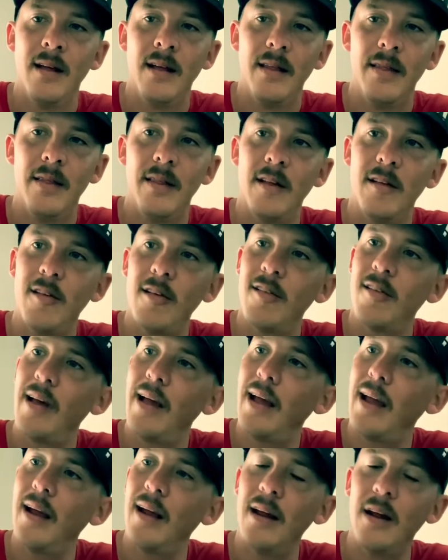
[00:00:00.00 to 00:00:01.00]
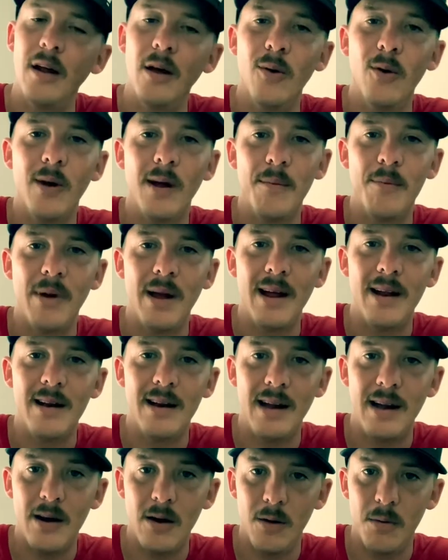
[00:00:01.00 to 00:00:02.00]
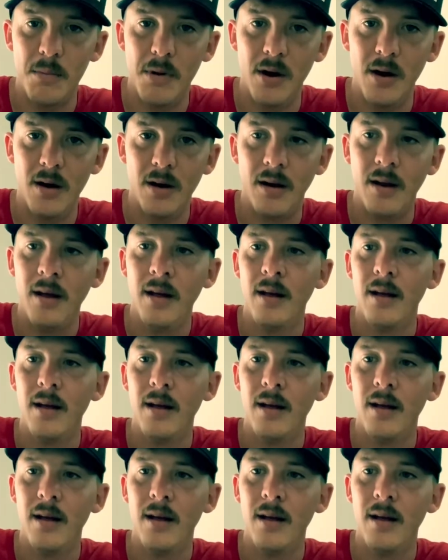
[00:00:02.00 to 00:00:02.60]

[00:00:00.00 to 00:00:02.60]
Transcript: This is a Googan Bandito bug.